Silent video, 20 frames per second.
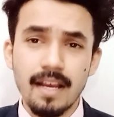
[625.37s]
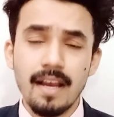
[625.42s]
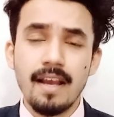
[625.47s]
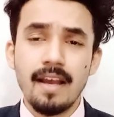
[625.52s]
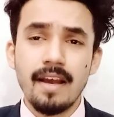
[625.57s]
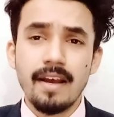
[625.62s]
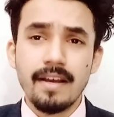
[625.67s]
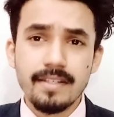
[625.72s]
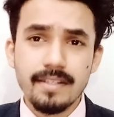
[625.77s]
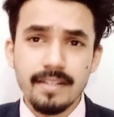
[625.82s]

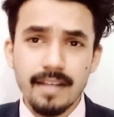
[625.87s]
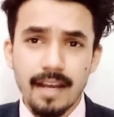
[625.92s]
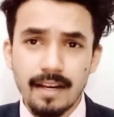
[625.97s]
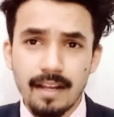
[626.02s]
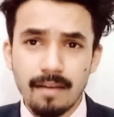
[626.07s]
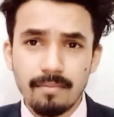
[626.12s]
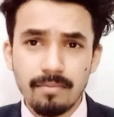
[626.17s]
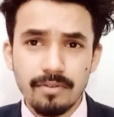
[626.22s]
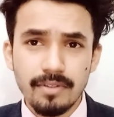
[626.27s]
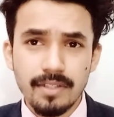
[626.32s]

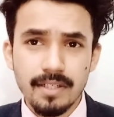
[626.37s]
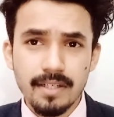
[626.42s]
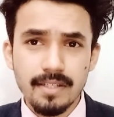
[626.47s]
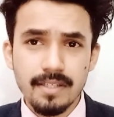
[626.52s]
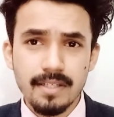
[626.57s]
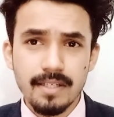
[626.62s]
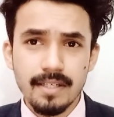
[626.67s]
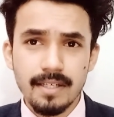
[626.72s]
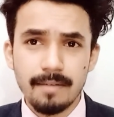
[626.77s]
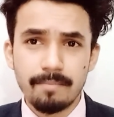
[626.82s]

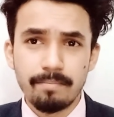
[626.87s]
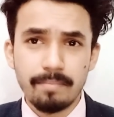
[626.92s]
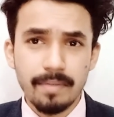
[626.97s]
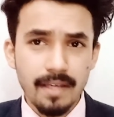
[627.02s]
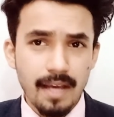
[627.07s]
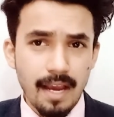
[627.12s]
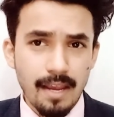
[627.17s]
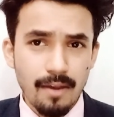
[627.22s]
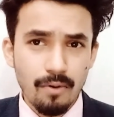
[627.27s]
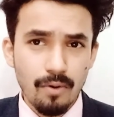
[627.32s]
ciwgc
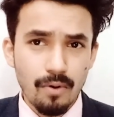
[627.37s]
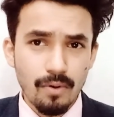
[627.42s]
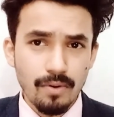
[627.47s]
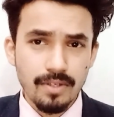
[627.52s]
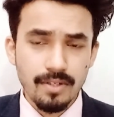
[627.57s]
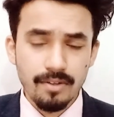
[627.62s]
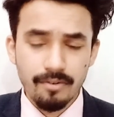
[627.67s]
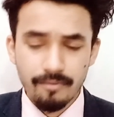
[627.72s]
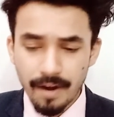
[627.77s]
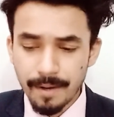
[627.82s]

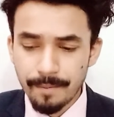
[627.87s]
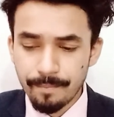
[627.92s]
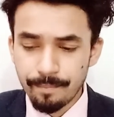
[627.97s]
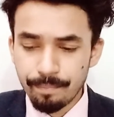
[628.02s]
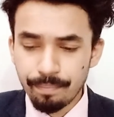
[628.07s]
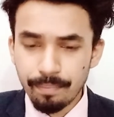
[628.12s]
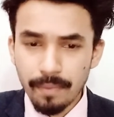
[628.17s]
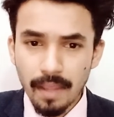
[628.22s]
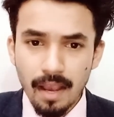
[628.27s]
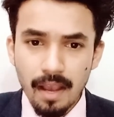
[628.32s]
pios right
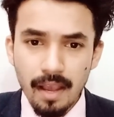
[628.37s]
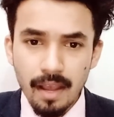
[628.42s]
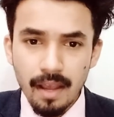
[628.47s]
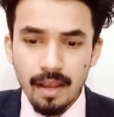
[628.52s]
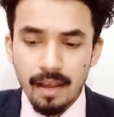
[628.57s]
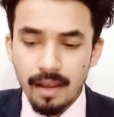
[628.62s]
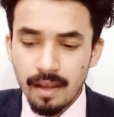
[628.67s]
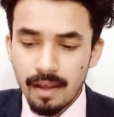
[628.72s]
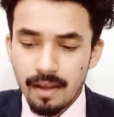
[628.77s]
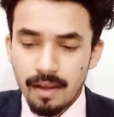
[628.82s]

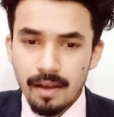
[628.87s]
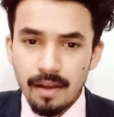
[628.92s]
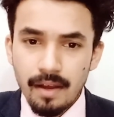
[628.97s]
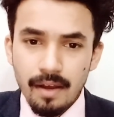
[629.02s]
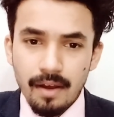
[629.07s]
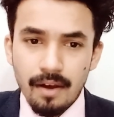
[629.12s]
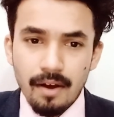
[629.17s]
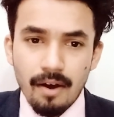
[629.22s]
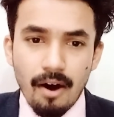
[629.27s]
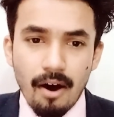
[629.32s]

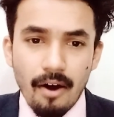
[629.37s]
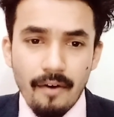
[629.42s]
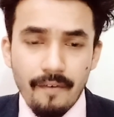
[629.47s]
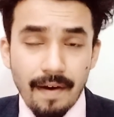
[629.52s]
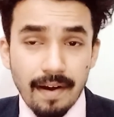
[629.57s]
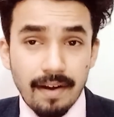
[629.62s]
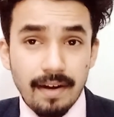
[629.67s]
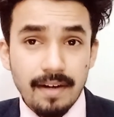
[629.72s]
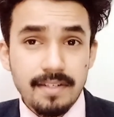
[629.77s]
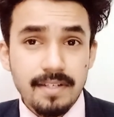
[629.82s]
all
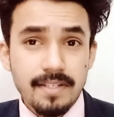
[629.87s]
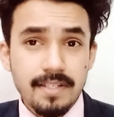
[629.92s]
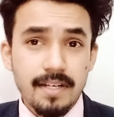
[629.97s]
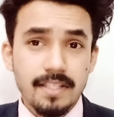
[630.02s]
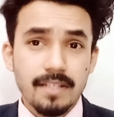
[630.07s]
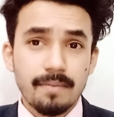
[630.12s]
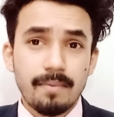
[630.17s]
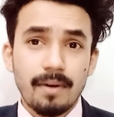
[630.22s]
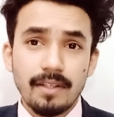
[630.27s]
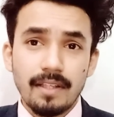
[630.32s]
right let's
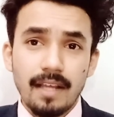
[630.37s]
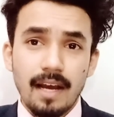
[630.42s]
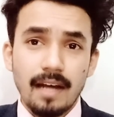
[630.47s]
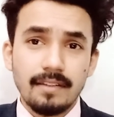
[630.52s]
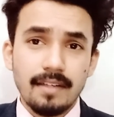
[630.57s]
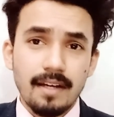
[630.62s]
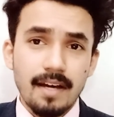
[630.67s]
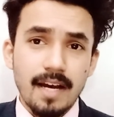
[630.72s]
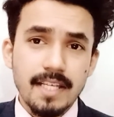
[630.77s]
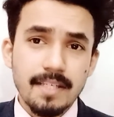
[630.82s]
discuss about the
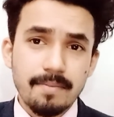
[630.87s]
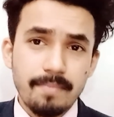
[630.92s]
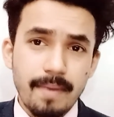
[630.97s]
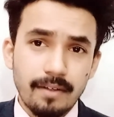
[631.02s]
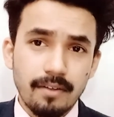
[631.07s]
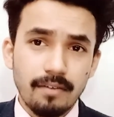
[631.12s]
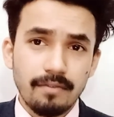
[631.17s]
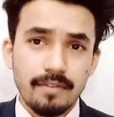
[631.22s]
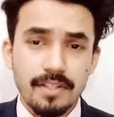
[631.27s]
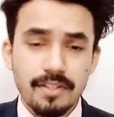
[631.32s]
other aspect
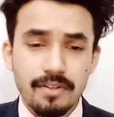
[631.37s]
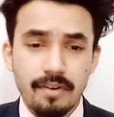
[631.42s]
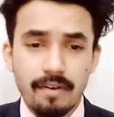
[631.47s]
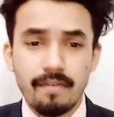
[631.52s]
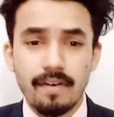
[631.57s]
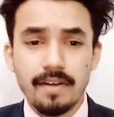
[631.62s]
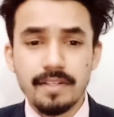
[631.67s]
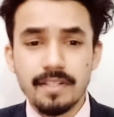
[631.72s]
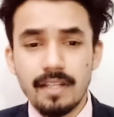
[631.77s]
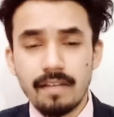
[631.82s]
of this
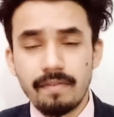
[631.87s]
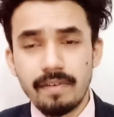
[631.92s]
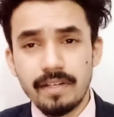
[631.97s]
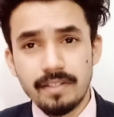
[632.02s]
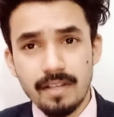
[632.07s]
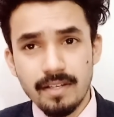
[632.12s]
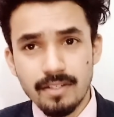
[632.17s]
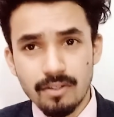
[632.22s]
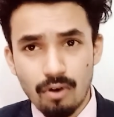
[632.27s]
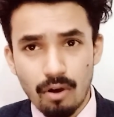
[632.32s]
university which is
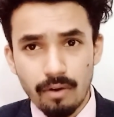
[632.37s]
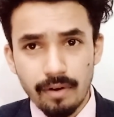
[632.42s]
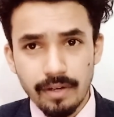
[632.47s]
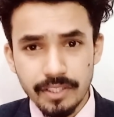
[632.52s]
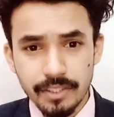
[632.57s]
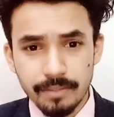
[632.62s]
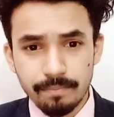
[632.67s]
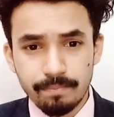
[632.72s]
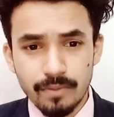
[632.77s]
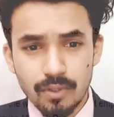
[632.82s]
the
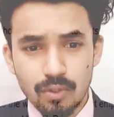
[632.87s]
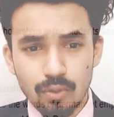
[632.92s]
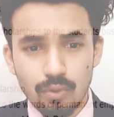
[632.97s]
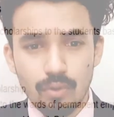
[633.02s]
scholarship so